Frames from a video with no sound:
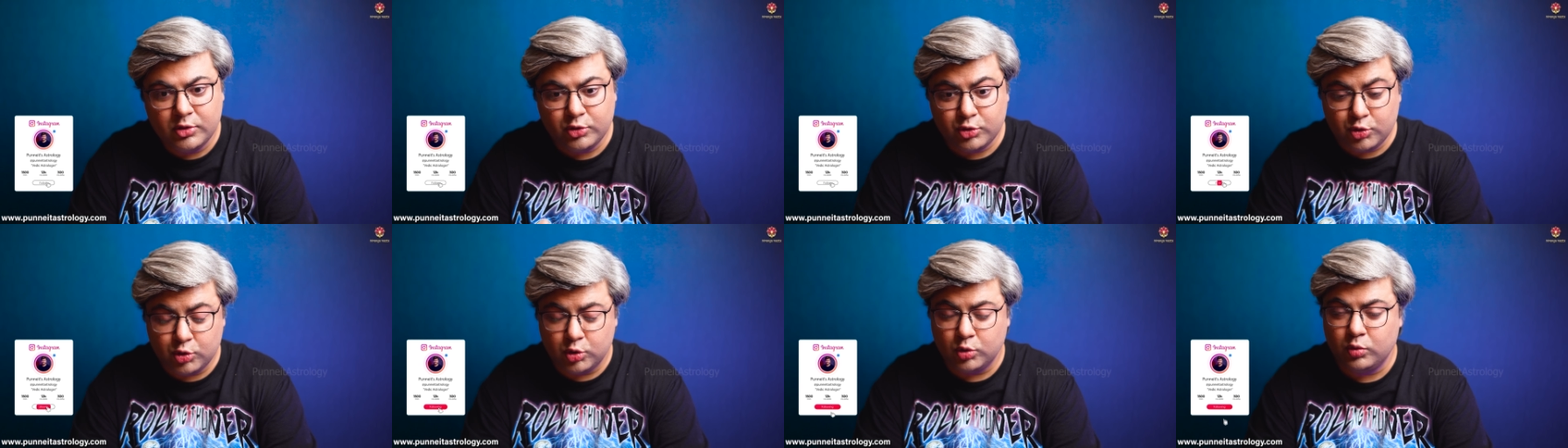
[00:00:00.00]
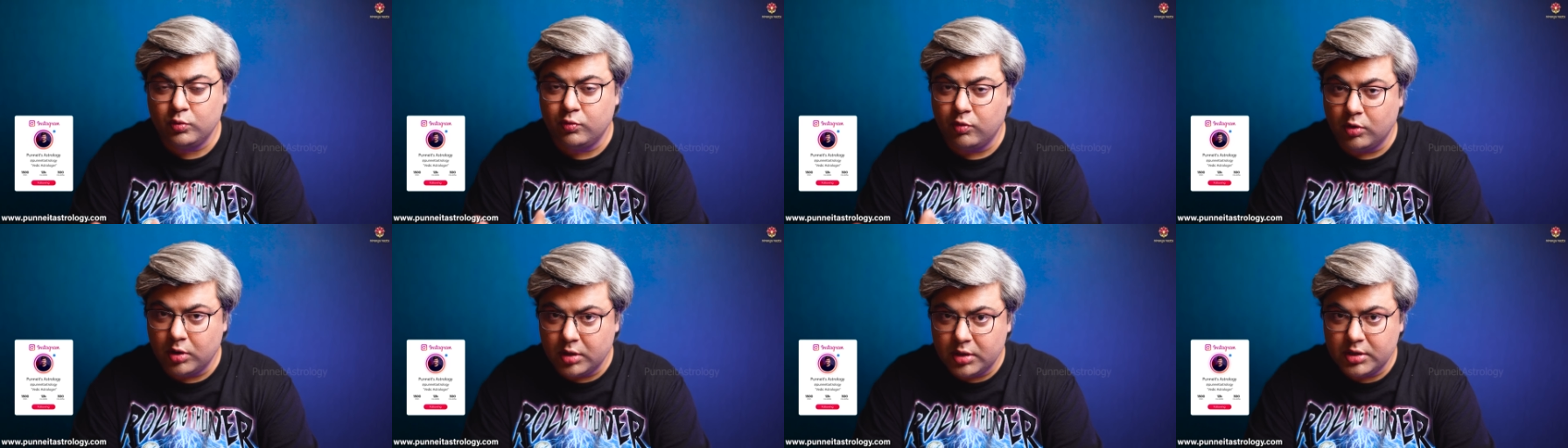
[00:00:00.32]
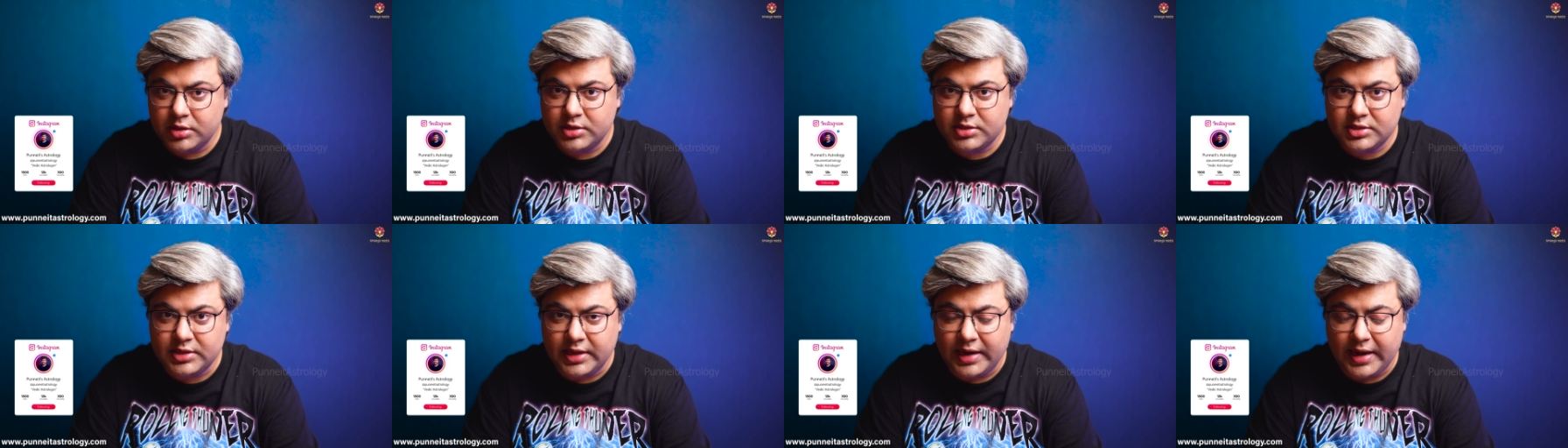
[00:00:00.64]
through
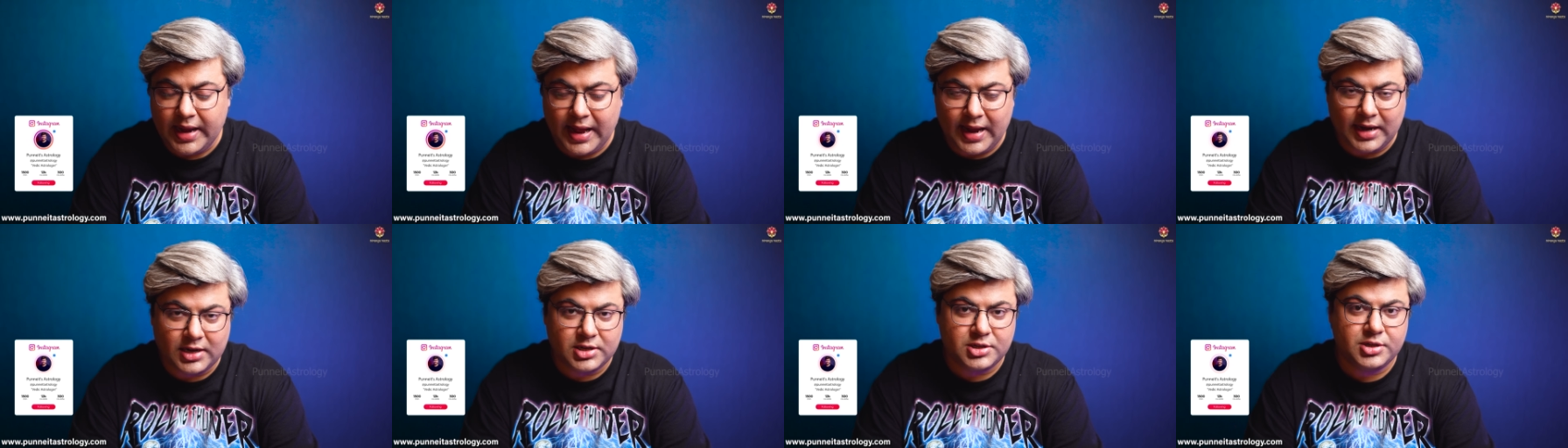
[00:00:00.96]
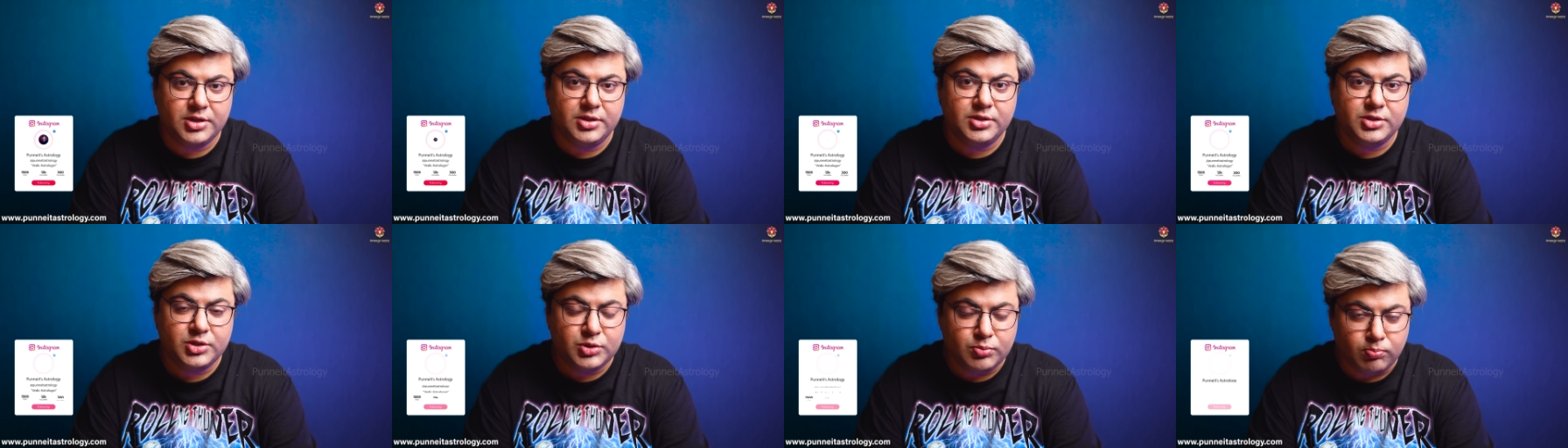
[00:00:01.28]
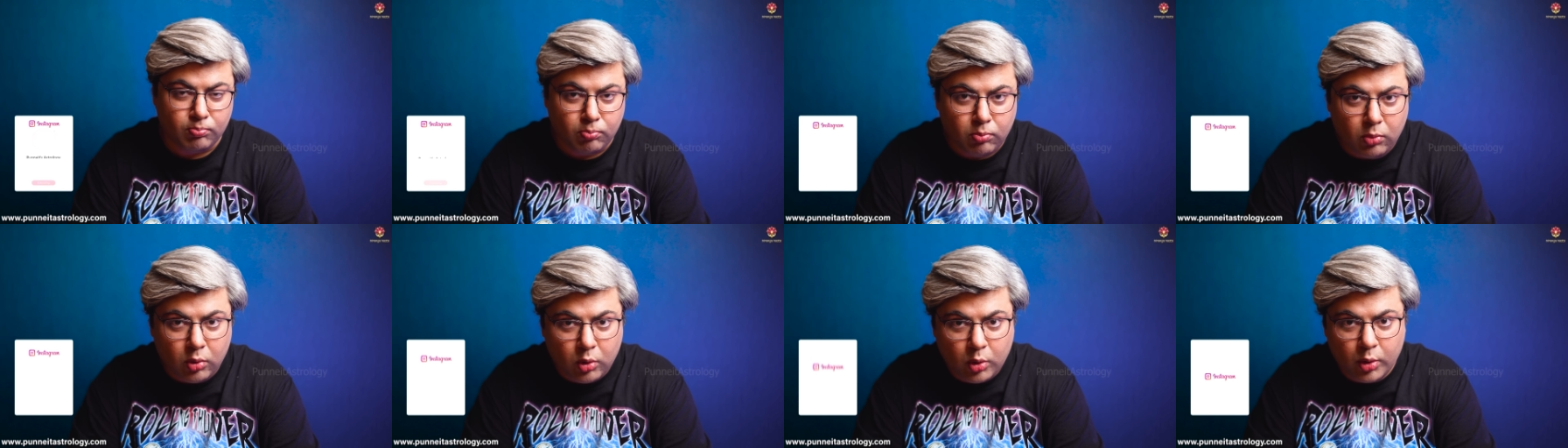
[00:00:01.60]
words and actions
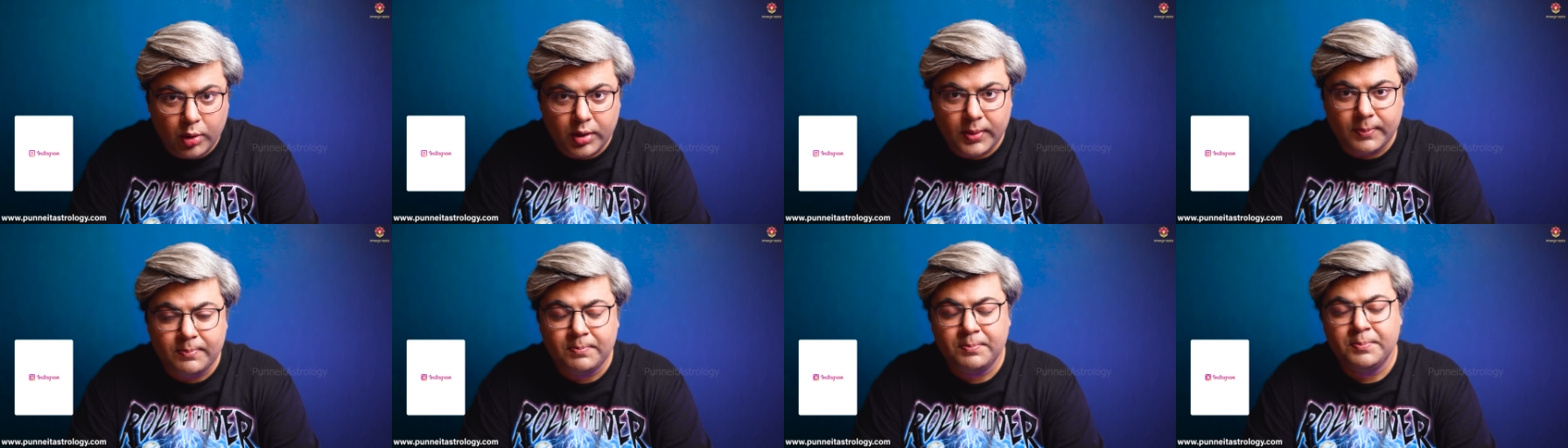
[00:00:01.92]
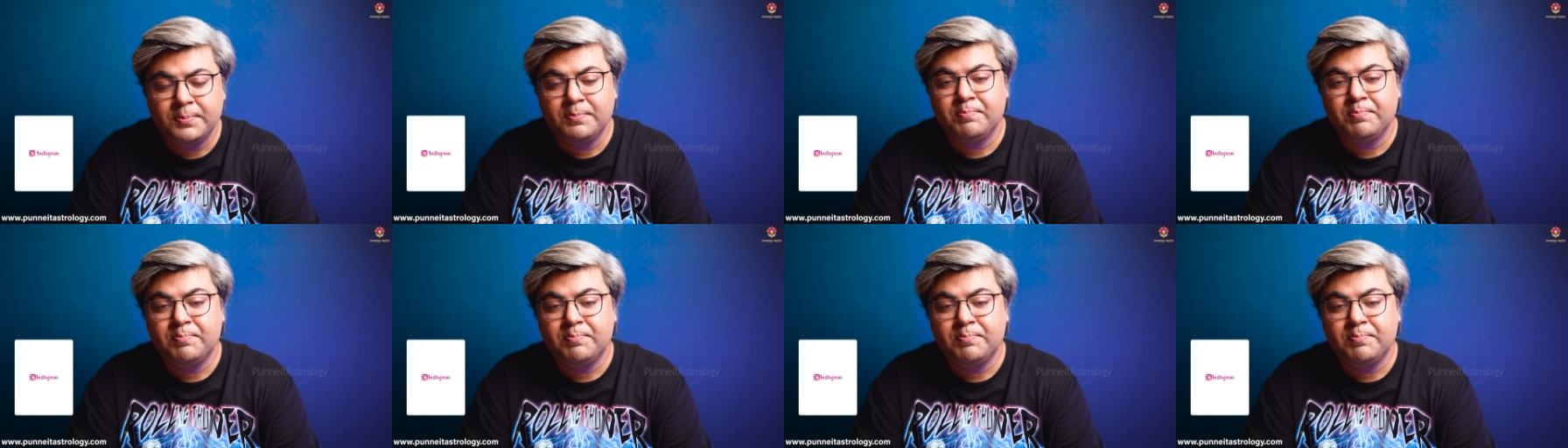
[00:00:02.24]
more,